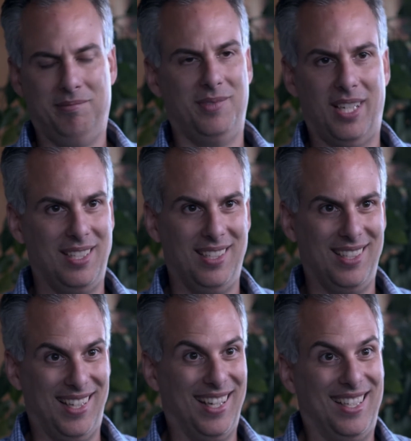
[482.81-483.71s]
right?
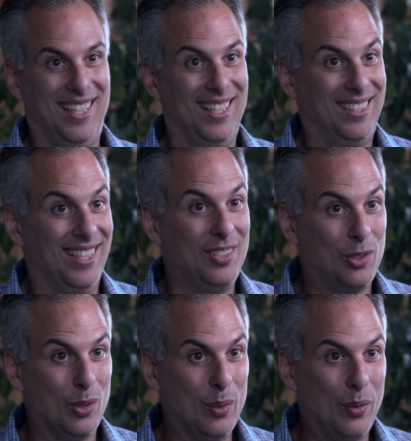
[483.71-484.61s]
Yeah. It's his
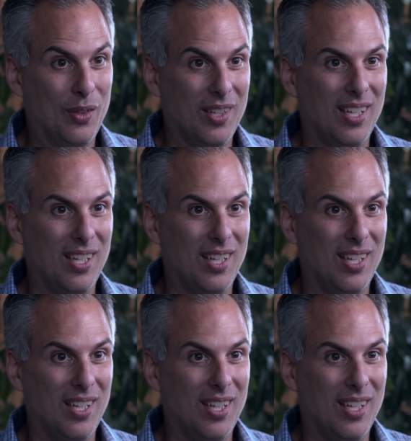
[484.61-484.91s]
truth.